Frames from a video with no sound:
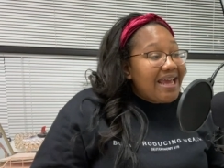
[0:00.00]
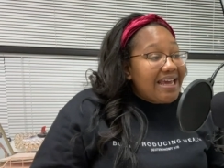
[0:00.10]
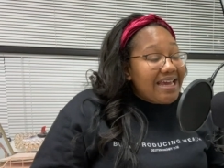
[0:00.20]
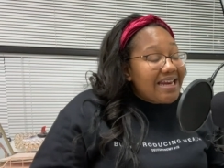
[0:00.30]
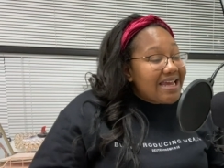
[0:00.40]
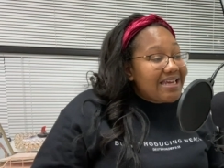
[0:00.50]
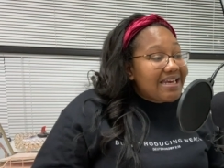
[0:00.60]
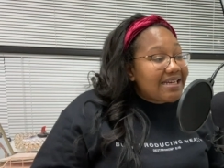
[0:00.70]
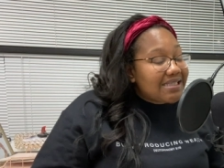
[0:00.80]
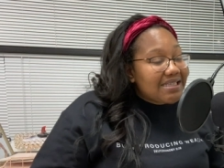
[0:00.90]
he didn't
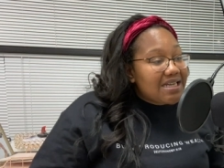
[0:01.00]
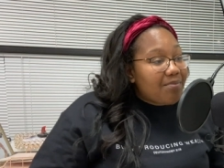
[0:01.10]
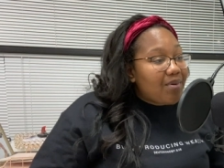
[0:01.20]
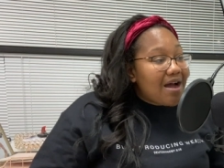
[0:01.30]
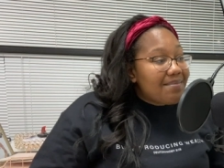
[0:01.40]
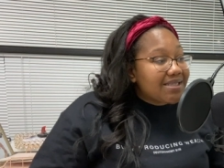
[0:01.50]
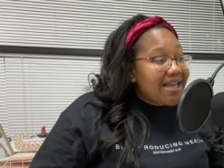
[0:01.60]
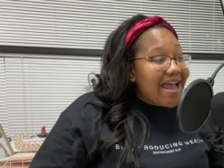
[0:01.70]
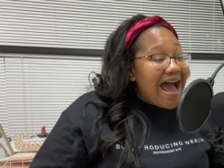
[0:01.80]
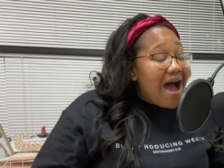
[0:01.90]
get to see the promised
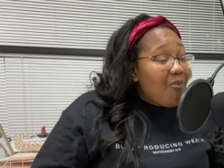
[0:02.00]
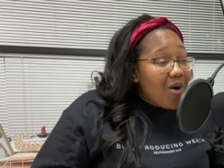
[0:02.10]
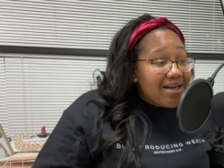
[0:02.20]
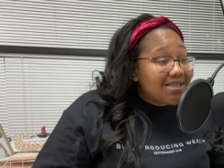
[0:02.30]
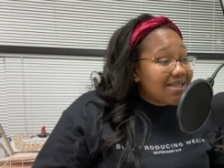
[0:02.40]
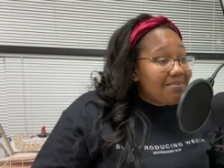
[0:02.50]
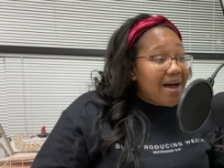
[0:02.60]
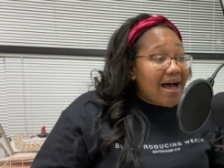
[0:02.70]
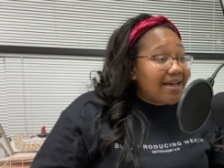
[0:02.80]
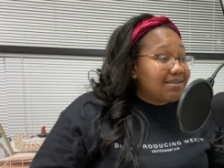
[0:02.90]
land. I want to see
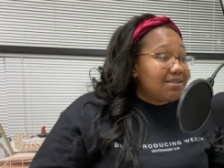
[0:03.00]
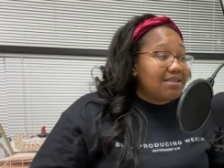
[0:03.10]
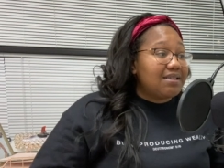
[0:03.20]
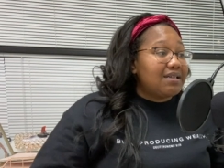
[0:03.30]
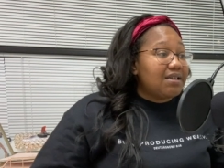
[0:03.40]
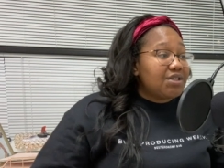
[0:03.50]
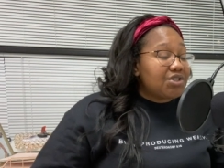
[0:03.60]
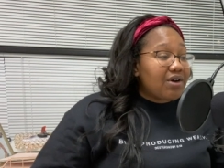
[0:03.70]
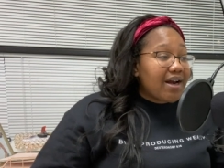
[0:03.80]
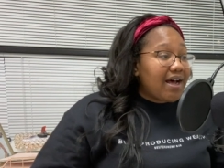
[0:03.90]
mine.
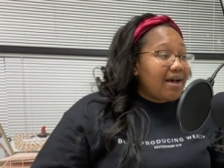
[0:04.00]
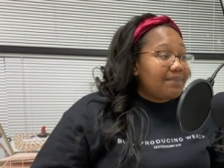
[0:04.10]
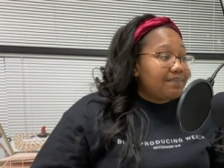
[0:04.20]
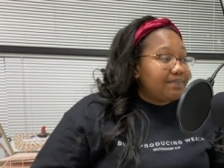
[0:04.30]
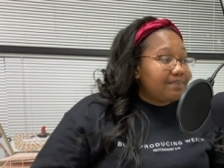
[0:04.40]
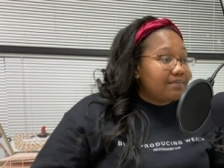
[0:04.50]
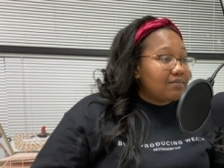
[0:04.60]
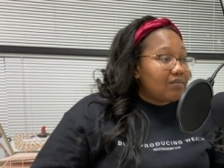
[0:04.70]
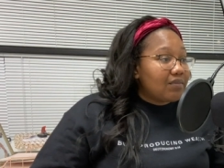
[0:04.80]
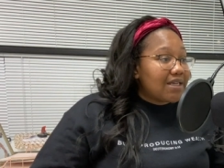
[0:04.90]
Straight up.
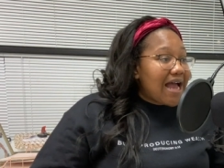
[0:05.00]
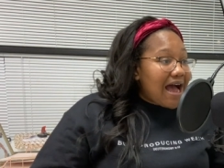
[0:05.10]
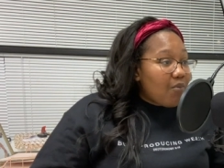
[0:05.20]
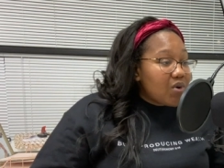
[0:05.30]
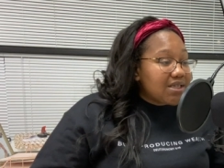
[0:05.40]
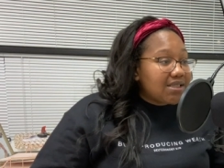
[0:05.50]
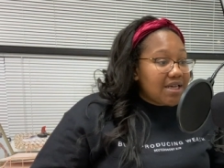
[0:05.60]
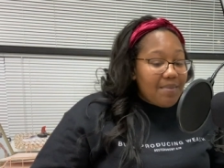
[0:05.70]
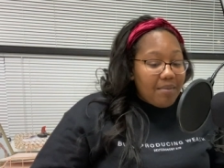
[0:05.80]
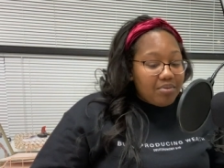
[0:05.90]
I want to
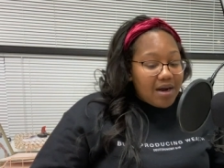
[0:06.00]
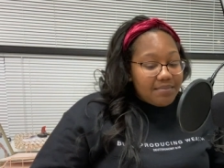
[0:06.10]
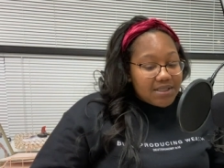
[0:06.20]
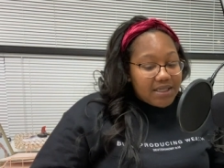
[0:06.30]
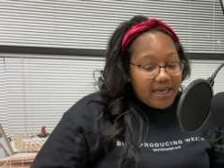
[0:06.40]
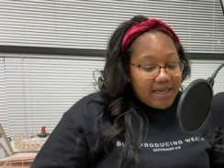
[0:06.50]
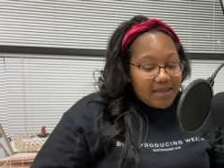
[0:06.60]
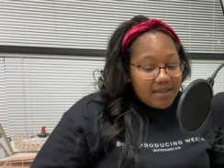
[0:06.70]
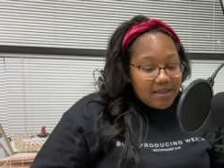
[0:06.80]
see my promised land.